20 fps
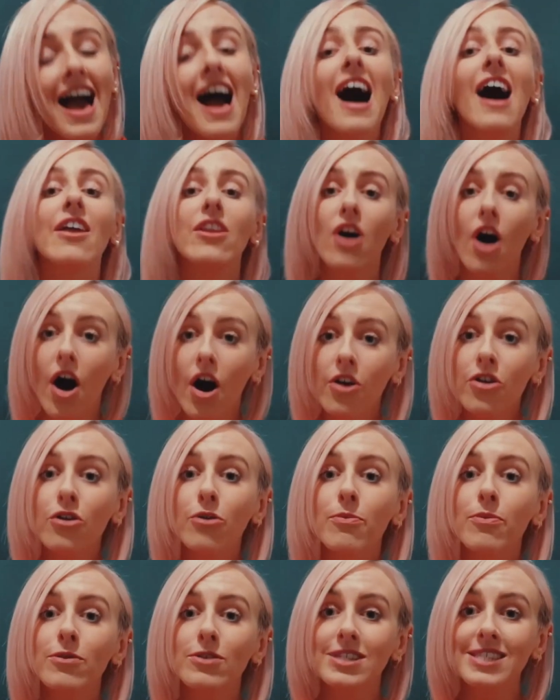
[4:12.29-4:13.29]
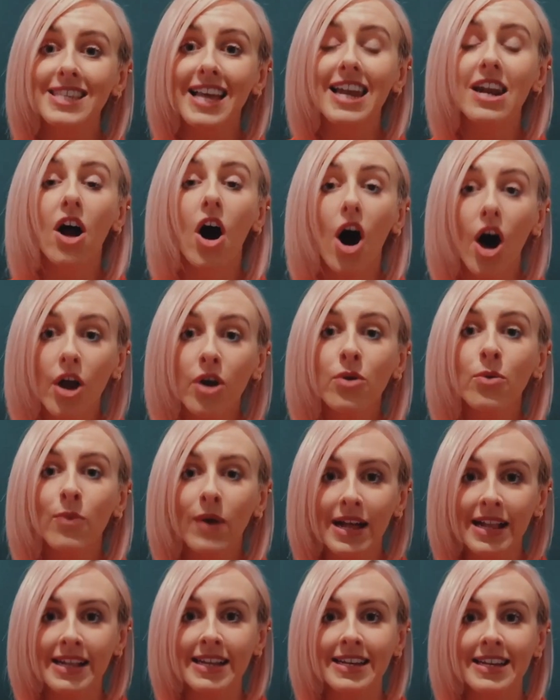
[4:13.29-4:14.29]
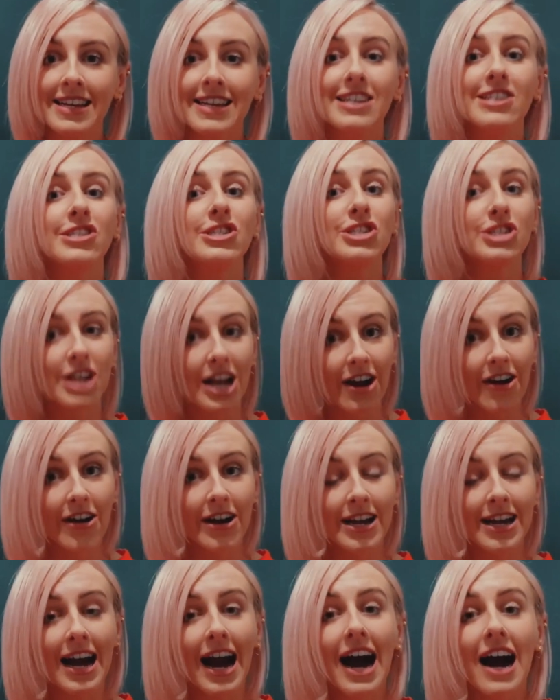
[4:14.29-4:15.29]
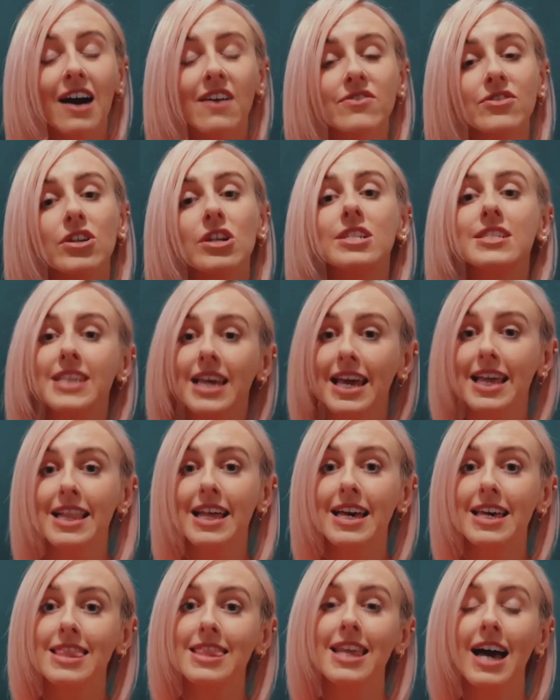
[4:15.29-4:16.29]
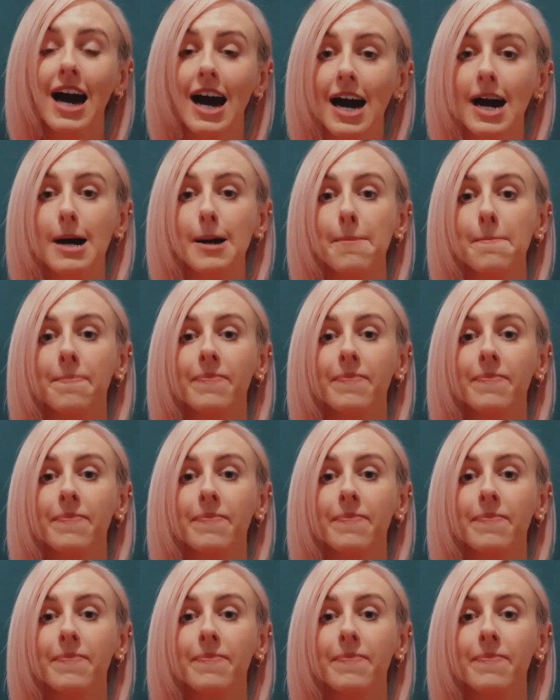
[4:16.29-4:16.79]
and 100% unwilling in sharing after a day like that.